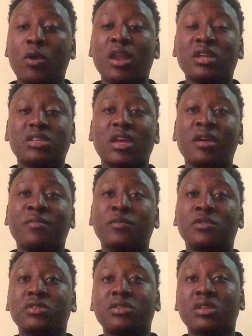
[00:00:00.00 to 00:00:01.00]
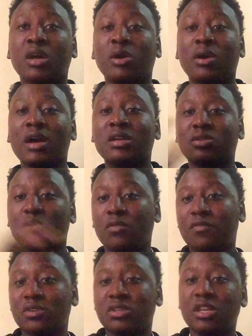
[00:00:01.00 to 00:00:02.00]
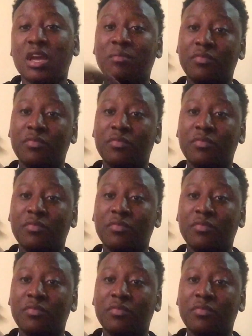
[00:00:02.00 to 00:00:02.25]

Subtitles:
wireless earphones. Now, as obviously